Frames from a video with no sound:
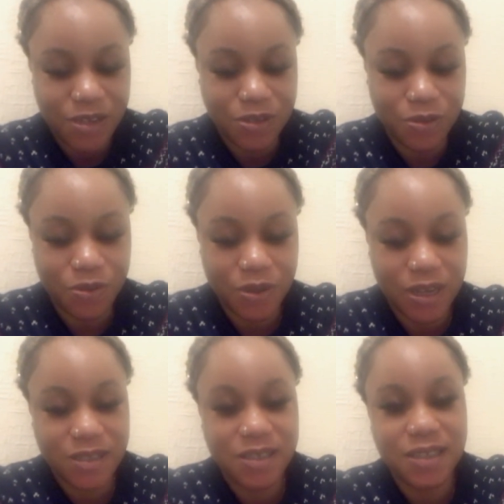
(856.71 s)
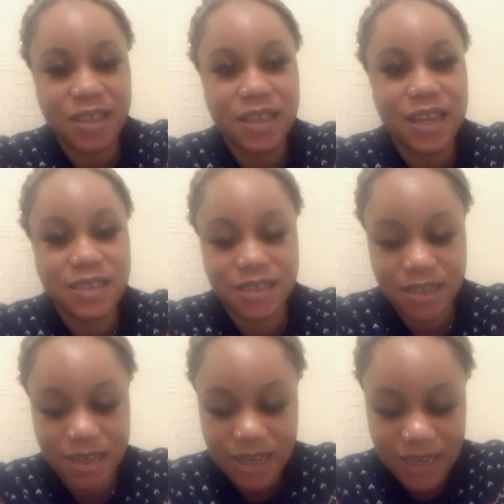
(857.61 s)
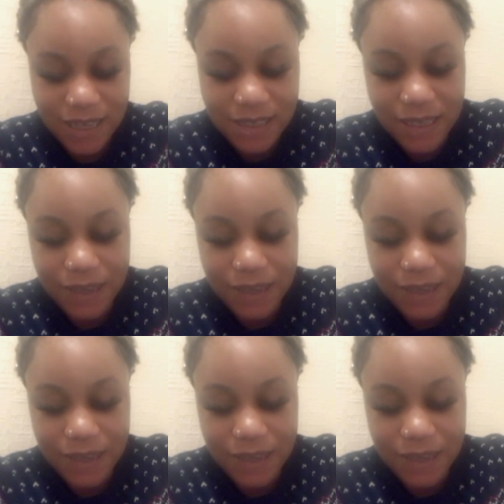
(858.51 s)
so you can see that it,